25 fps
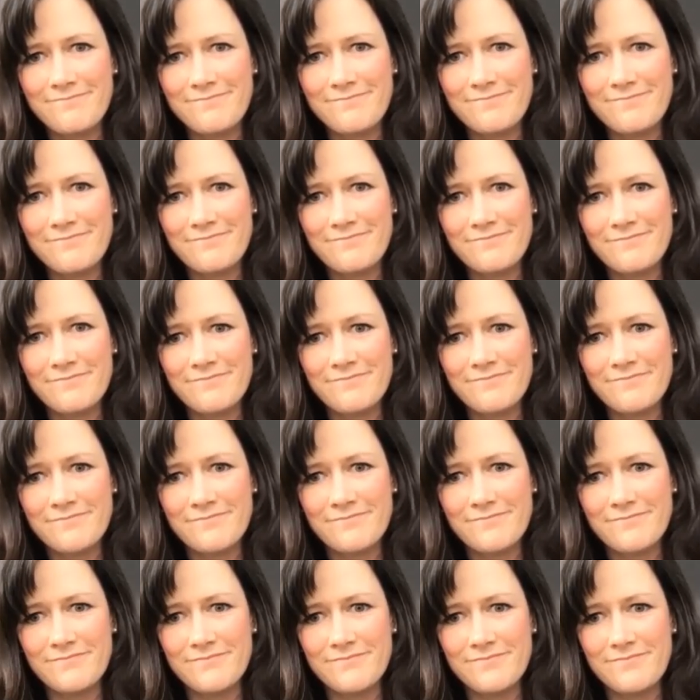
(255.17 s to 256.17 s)

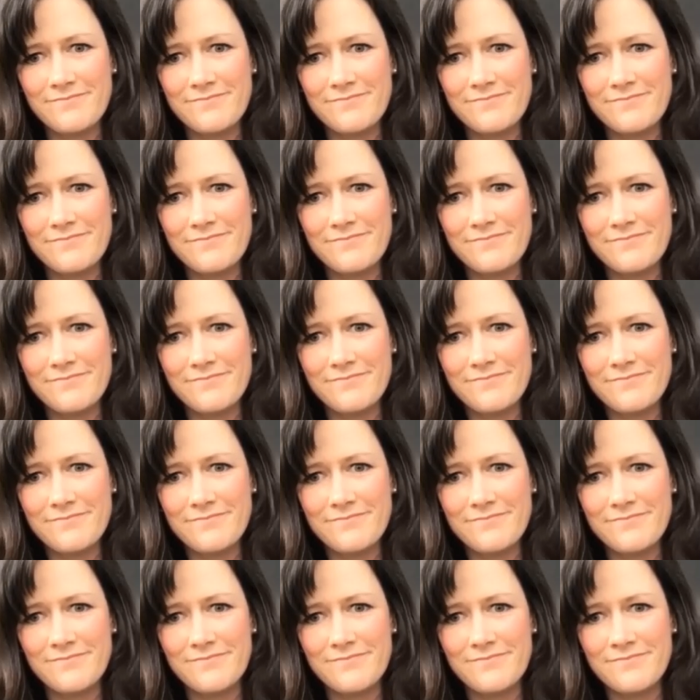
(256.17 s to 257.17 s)
The person shown says nothing.